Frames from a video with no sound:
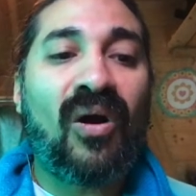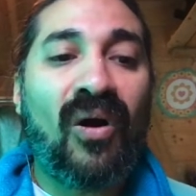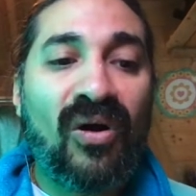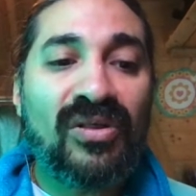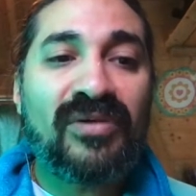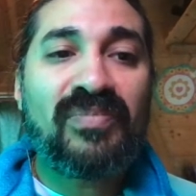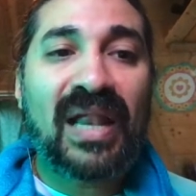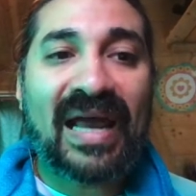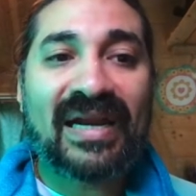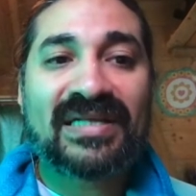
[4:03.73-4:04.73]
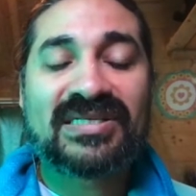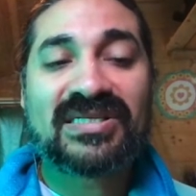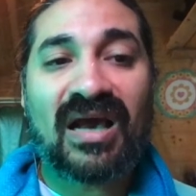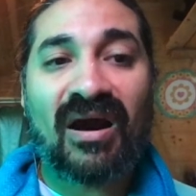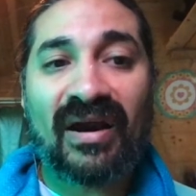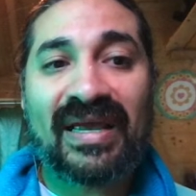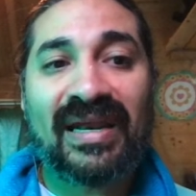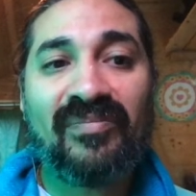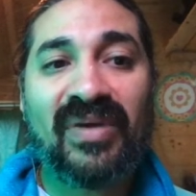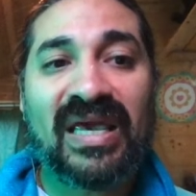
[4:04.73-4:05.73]
all the planets are
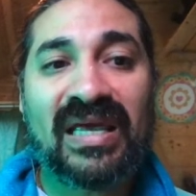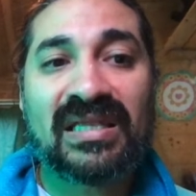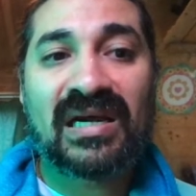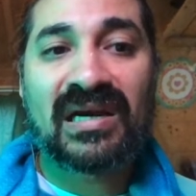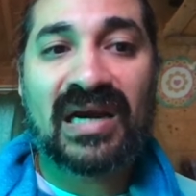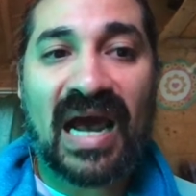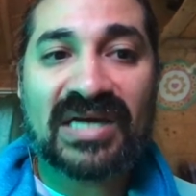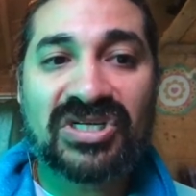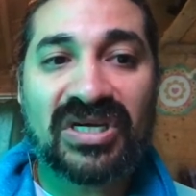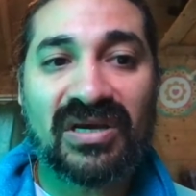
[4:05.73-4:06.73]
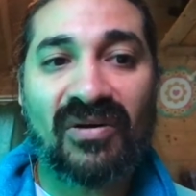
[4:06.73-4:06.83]
going to be in the Rashi